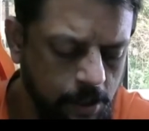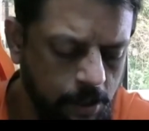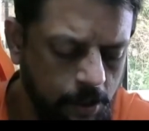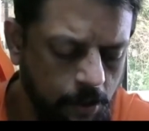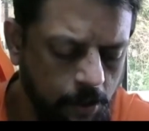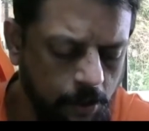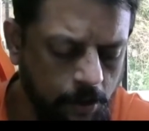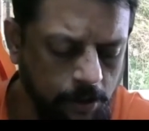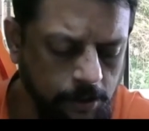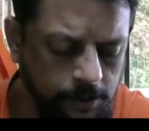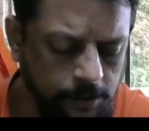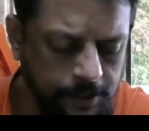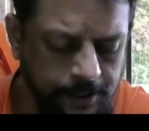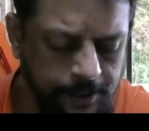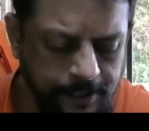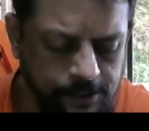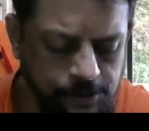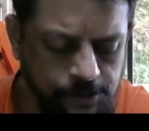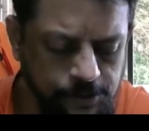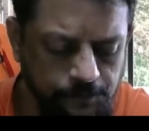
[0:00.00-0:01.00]
All the
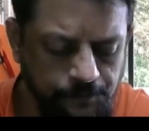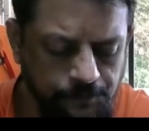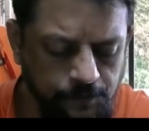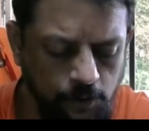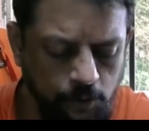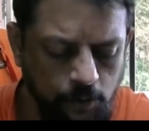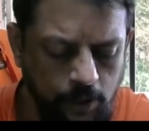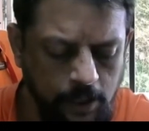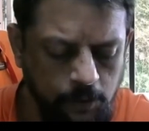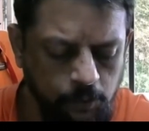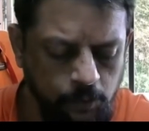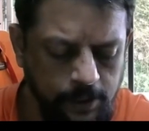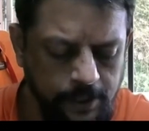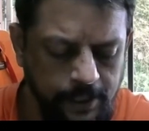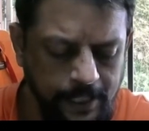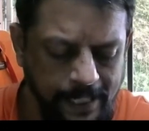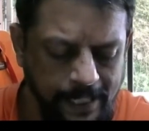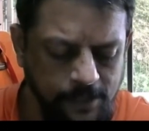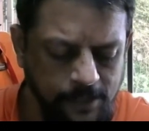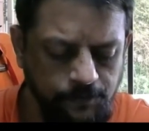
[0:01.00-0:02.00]
days of Noah were
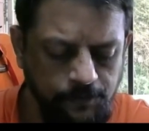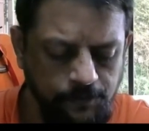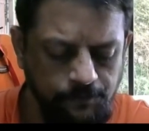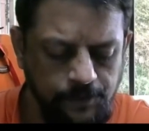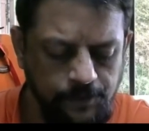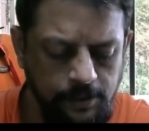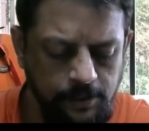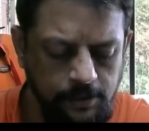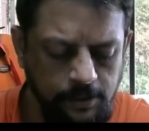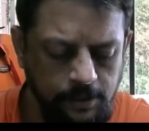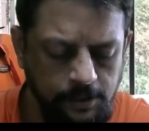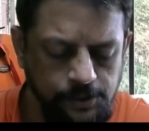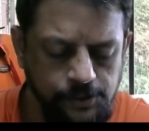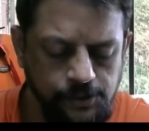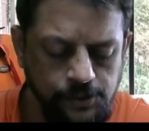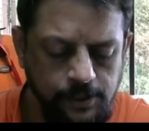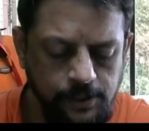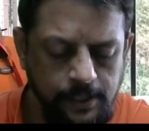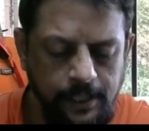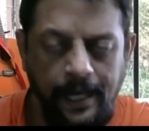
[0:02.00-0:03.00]
950
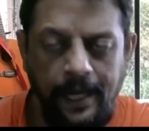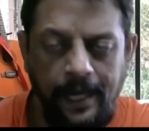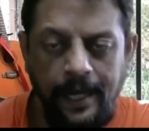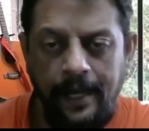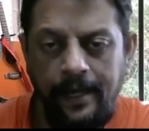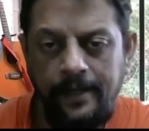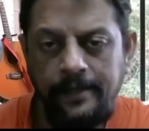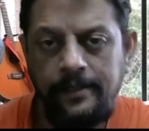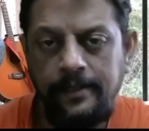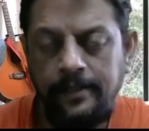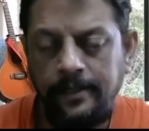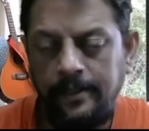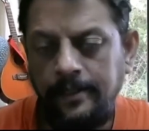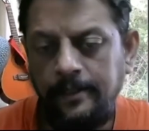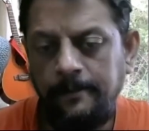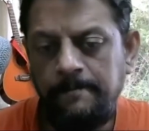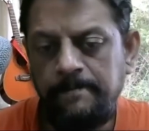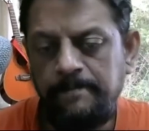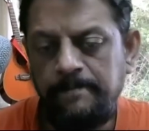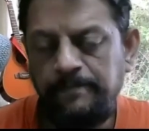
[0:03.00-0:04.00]
years, and he